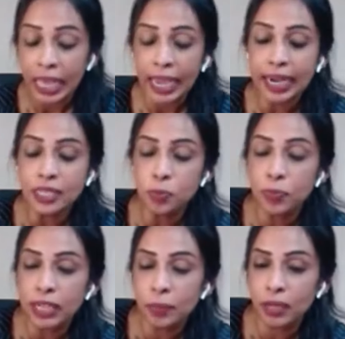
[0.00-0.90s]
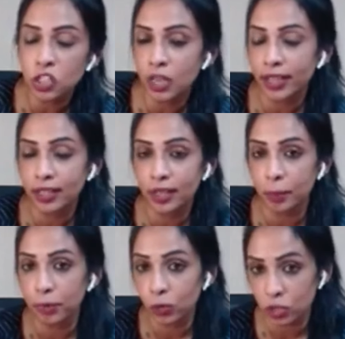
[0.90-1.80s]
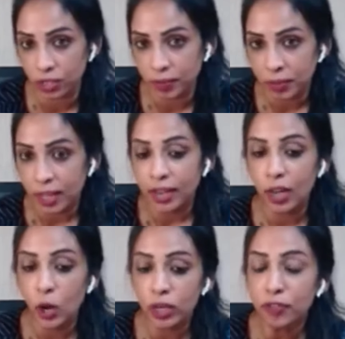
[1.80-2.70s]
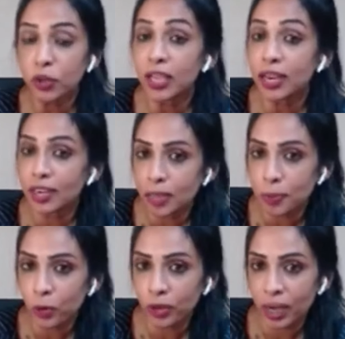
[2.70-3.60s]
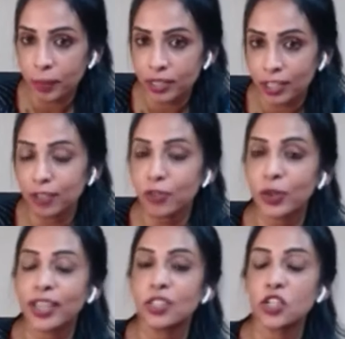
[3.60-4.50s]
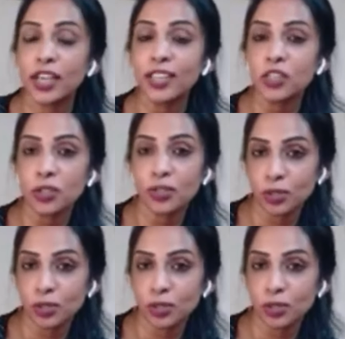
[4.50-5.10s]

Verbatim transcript: It is pretty much like a computer. Now, if you can reprogram it, if you can change the